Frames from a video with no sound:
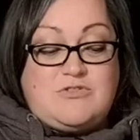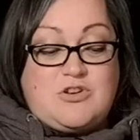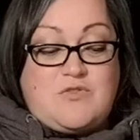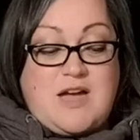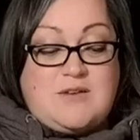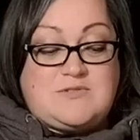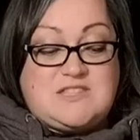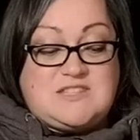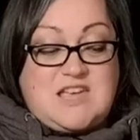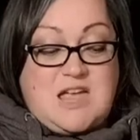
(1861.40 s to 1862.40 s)
the crowd to
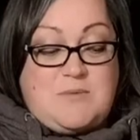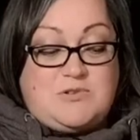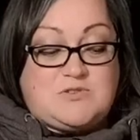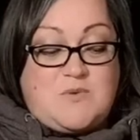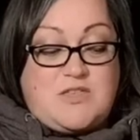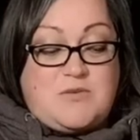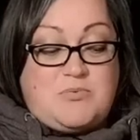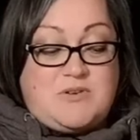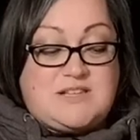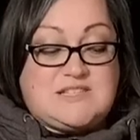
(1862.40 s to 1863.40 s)
the tables where the
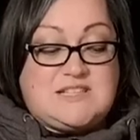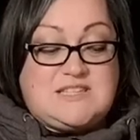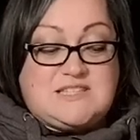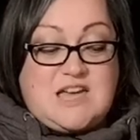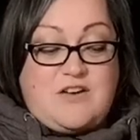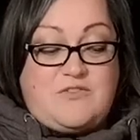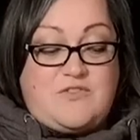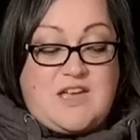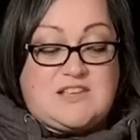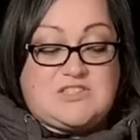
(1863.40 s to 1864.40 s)
priestly
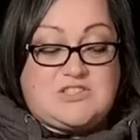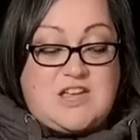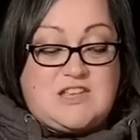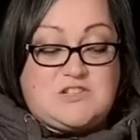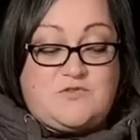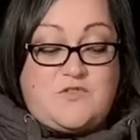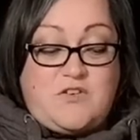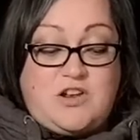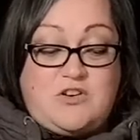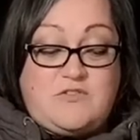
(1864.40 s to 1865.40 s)
staff exchanged
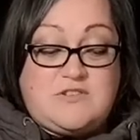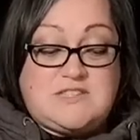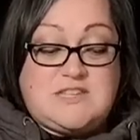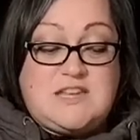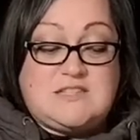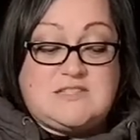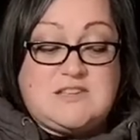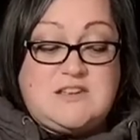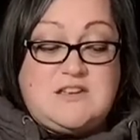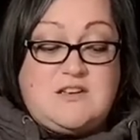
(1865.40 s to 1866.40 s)
foreign currencies
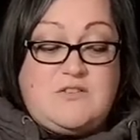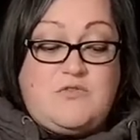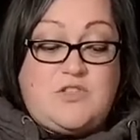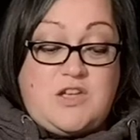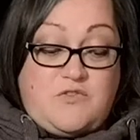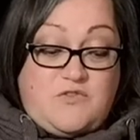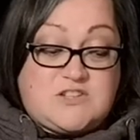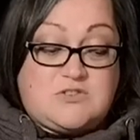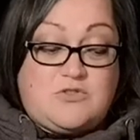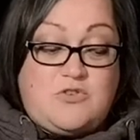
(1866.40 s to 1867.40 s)
for the
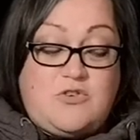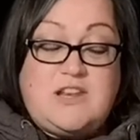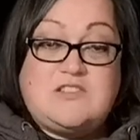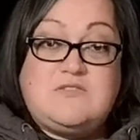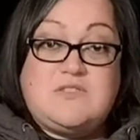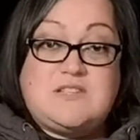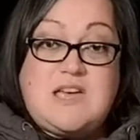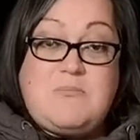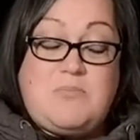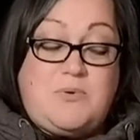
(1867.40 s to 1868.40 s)
official coinage of the
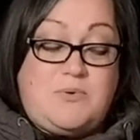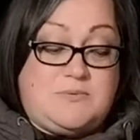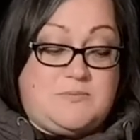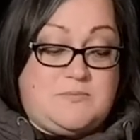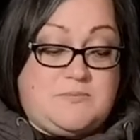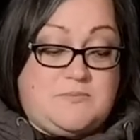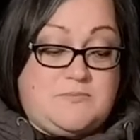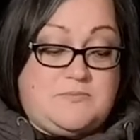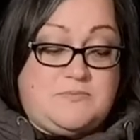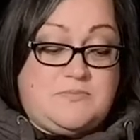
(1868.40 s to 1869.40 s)
temple.
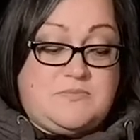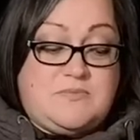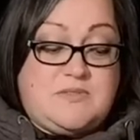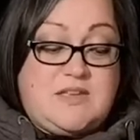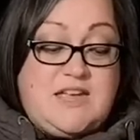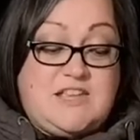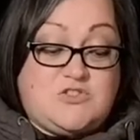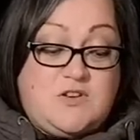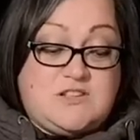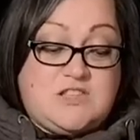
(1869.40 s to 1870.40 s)
He
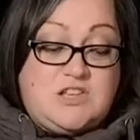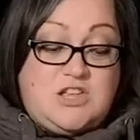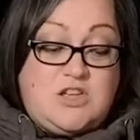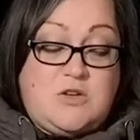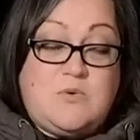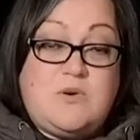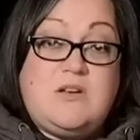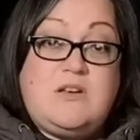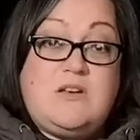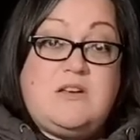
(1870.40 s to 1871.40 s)
joined the queue
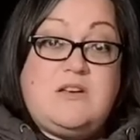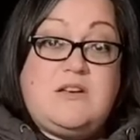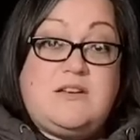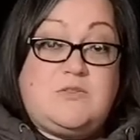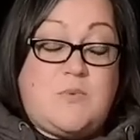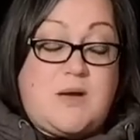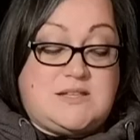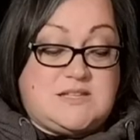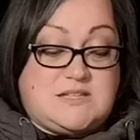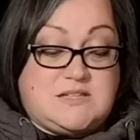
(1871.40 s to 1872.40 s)
and
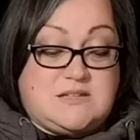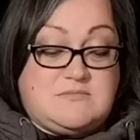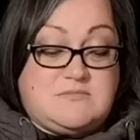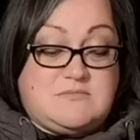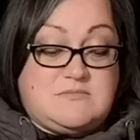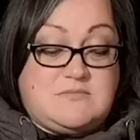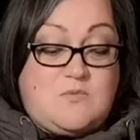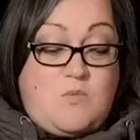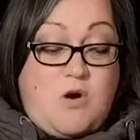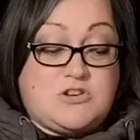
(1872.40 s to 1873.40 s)
waited,
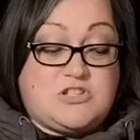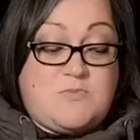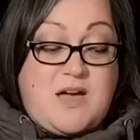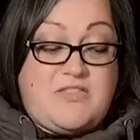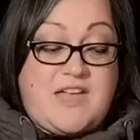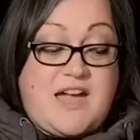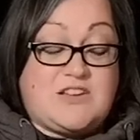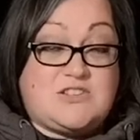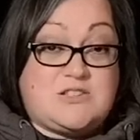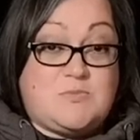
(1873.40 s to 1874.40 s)
watched by the
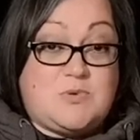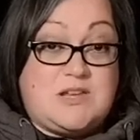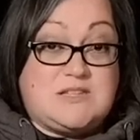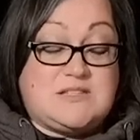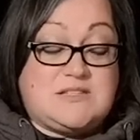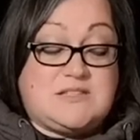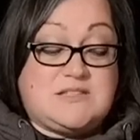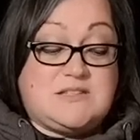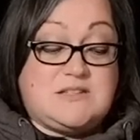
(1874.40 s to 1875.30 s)
anxious priests.